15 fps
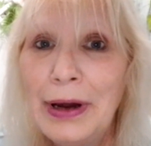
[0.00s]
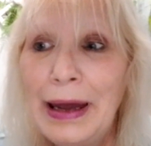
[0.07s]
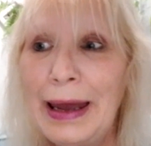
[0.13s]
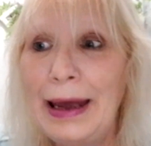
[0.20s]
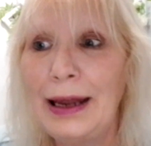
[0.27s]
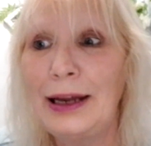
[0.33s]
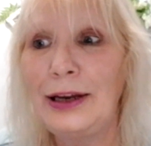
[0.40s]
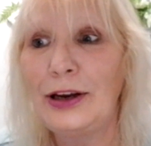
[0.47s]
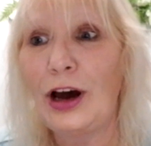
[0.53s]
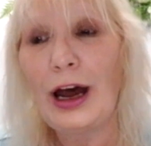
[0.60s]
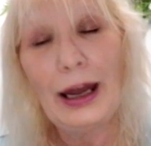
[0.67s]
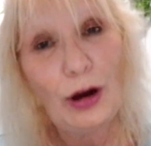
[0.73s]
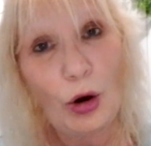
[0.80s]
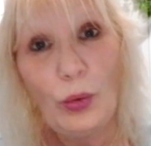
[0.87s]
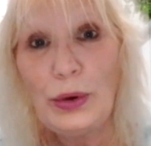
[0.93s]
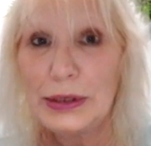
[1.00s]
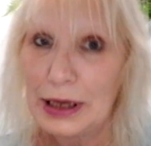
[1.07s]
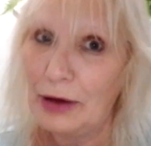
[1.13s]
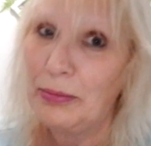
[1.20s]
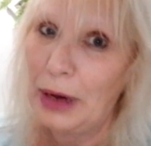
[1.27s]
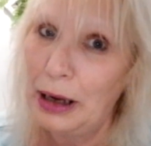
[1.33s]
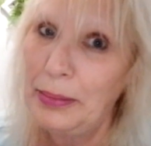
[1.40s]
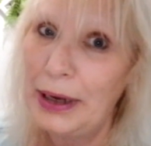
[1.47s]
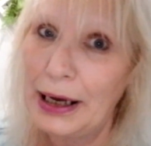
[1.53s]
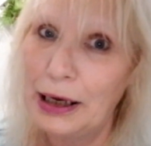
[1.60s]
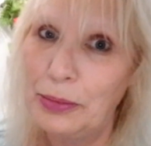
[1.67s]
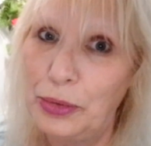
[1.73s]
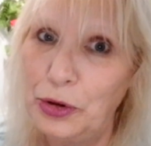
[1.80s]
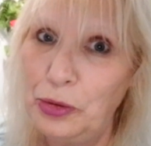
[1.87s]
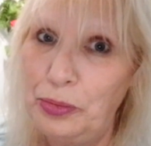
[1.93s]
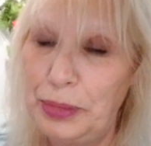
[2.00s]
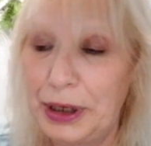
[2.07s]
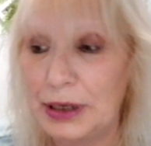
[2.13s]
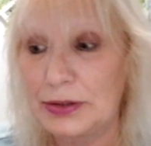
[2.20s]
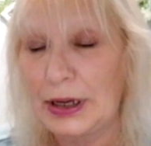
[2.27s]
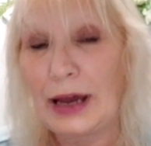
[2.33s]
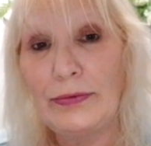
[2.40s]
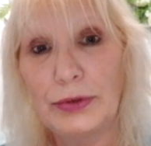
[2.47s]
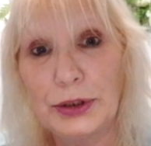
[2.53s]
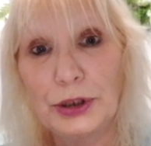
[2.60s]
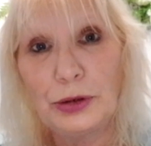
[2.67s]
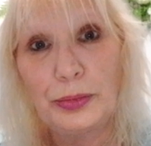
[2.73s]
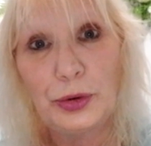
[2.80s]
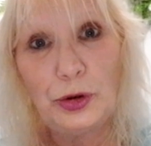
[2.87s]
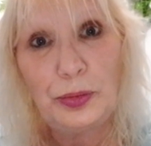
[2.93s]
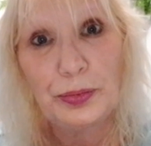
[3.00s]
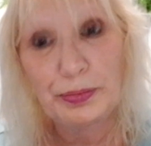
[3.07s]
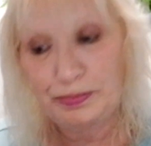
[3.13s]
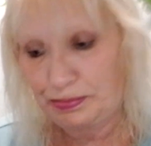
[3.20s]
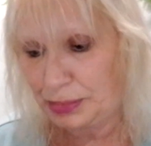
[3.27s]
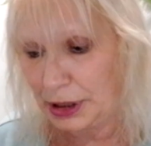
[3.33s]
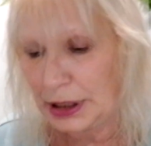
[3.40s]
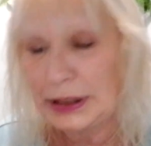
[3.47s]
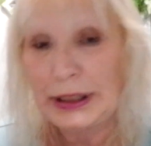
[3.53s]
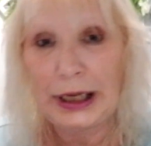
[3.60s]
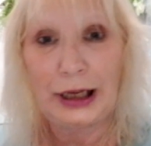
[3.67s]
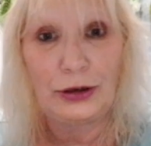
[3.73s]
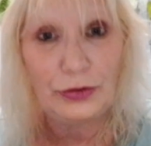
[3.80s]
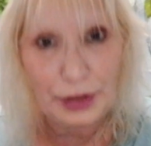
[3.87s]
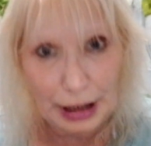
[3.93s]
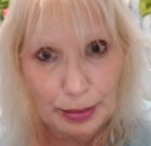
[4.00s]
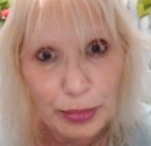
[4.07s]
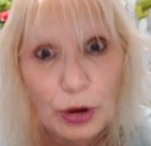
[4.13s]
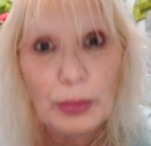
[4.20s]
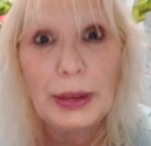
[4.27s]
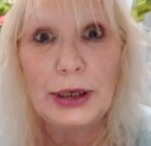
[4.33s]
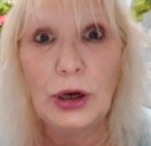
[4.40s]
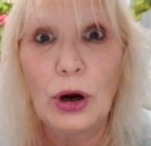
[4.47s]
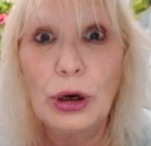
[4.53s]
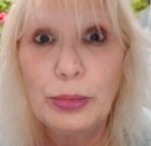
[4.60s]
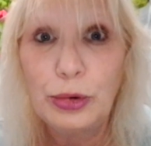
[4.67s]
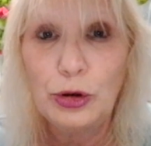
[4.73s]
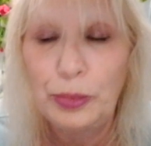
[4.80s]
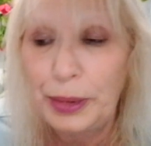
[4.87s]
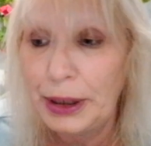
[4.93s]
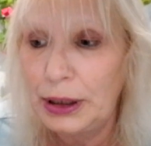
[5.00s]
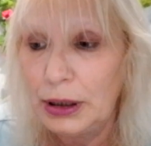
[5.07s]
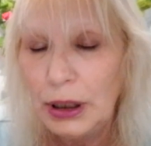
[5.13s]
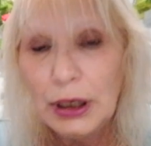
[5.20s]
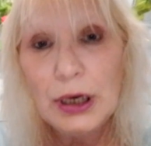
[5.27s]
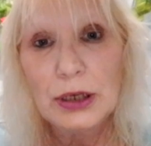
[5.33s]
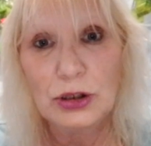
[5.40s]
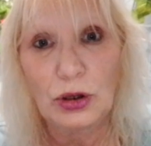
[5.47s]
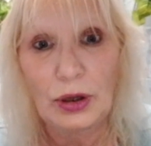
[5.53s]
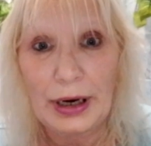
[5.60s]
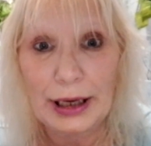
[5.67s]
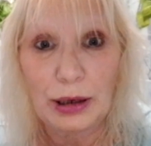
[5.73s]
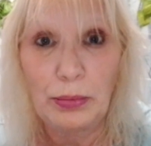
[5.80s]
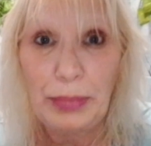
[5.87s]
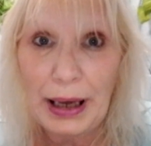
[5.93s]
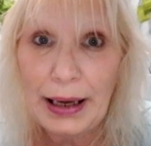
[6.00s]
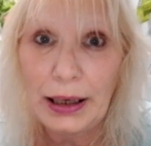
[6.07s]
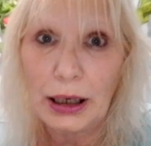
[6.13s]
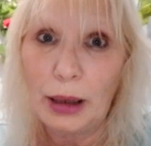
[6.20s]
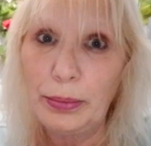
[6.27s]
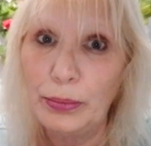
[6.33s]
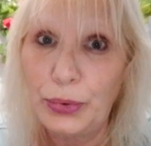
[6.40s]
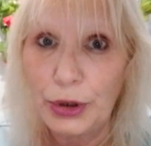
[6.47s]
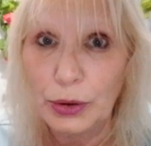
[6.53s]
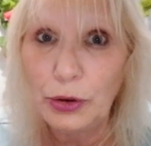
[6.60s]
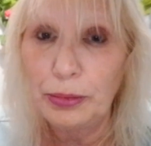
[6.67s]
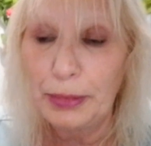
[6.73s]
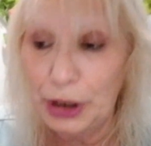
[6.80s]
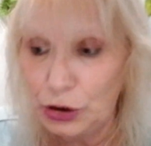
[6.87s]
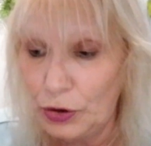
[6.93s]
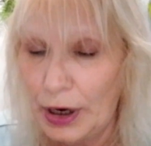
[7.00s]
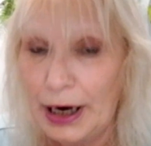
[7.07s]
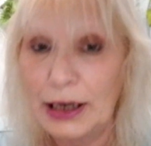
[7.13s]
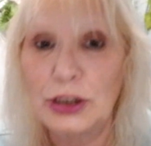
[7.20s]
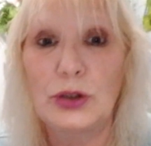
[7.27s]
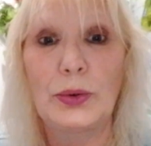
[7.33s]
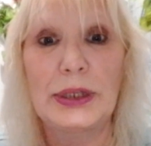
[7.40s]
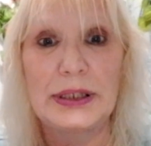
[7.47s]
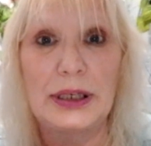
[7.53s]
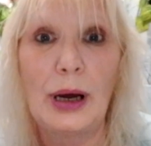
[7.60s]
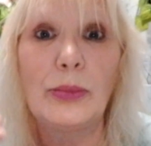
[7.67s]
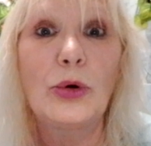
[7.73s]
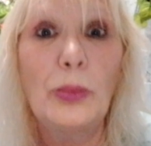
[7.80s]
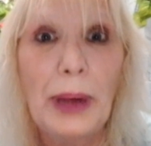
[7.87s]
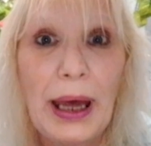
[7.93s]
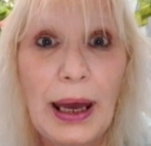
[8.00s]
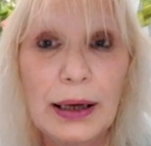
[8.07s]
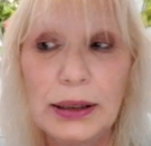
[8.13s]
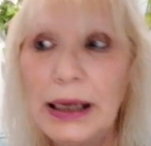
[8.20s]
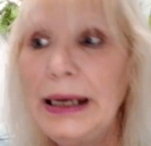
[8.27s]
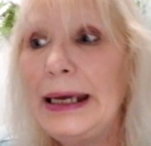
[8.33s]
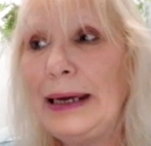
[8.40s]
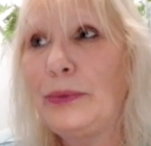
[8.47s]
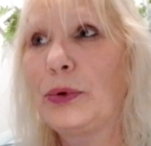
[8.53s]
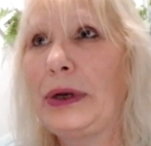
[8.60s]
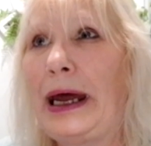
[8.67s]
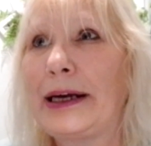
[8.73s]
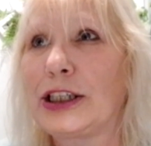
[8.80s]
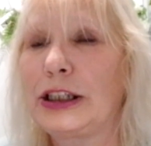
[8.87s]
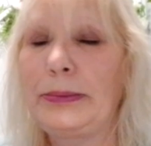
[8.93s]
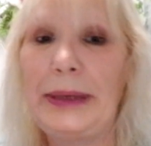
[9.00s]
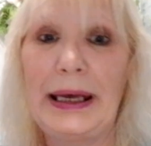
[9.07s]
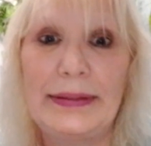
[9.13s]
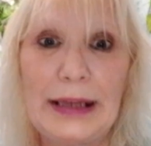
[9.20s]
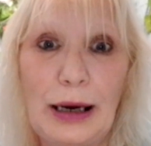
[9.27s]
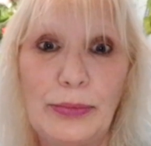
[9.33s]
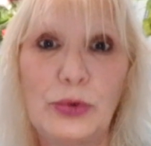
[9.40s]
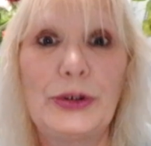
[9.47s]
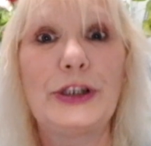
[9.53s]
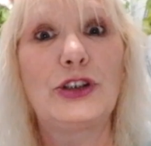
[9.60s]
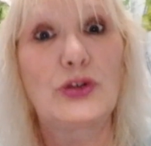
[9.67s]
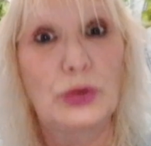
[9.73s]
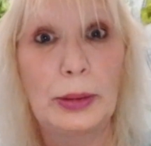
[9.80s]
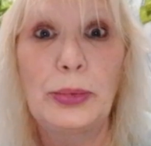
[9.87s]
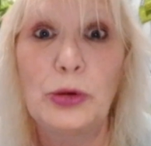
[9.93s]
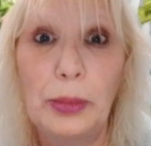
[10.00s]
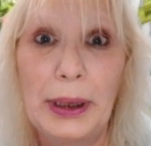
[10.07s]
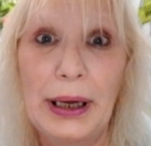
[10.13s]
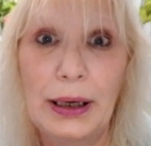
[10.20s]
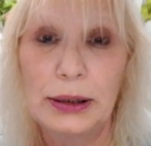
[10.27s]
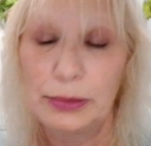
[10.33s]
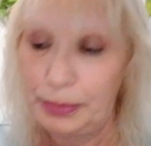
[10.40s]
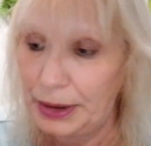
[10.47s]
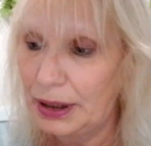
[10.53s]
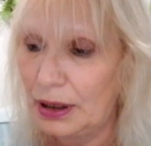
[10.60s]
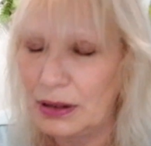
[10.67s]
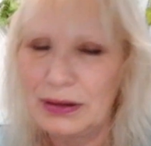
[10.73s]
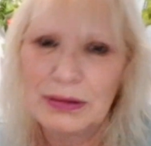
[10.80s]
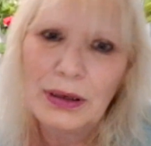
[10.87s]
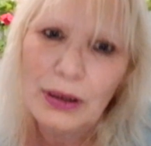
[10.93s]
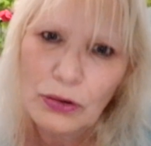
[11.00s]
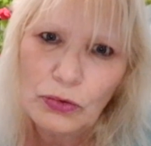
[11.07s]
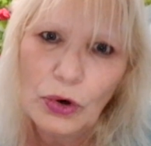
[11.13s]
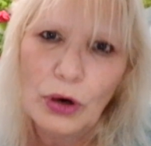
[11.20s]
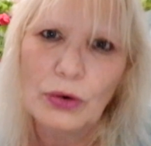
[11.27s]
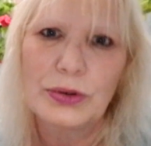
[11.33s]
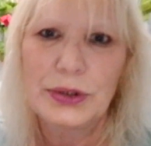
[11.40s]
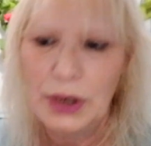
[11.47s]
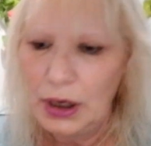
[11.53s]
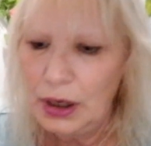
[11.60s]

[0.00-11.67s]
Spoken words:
And I always have my bag of poop because I have a little poop container that I put my dog poop in so that I can bag it up and put it with my trash, so it's double bagged. It would actually be at that point triple bagged because gross,